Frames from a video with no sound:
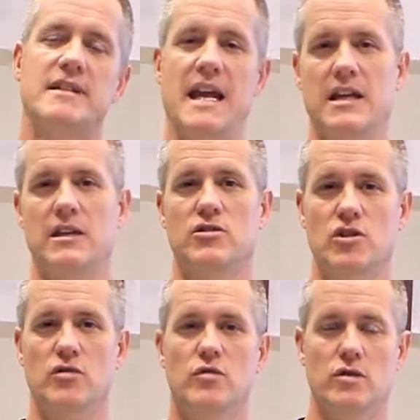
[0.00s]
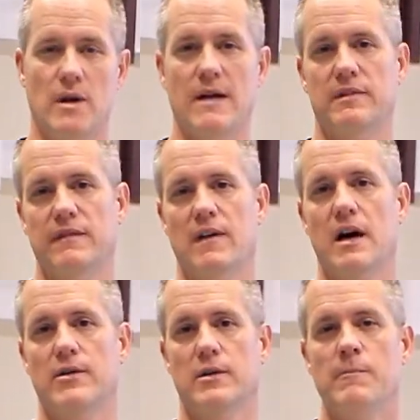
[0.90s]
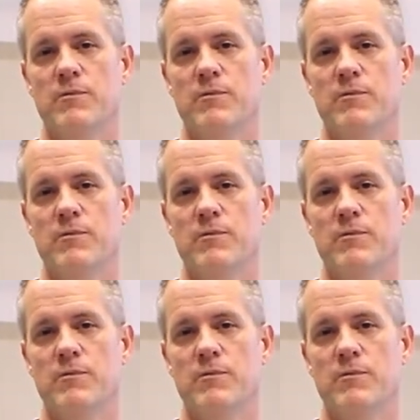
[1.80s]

taken to your Heavenly Father?